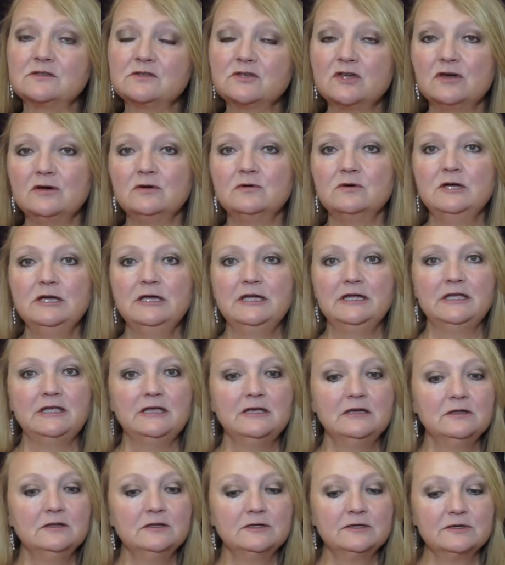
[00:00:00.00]
So
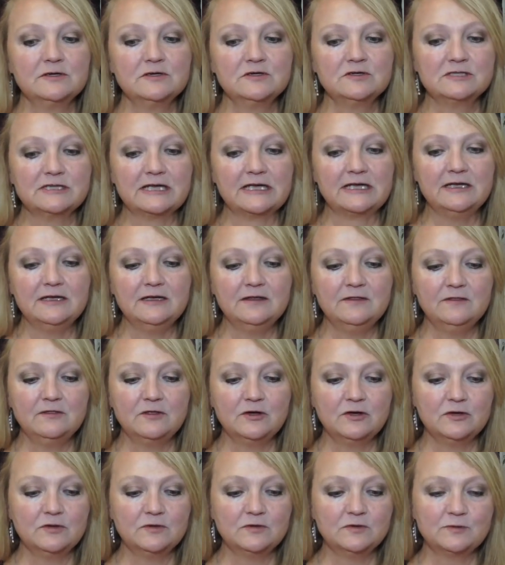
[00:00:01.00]
healers in
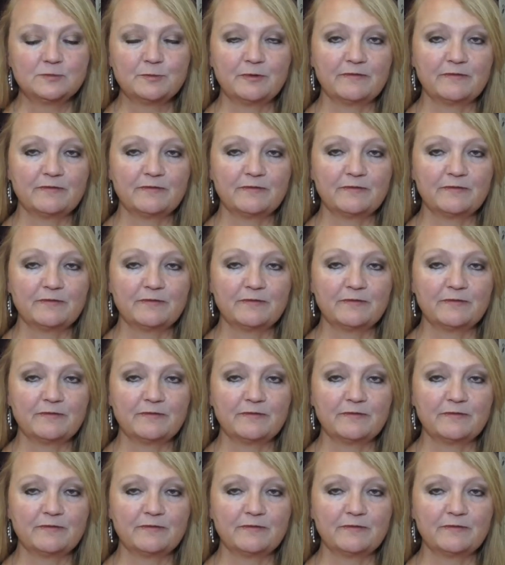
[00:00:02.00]
those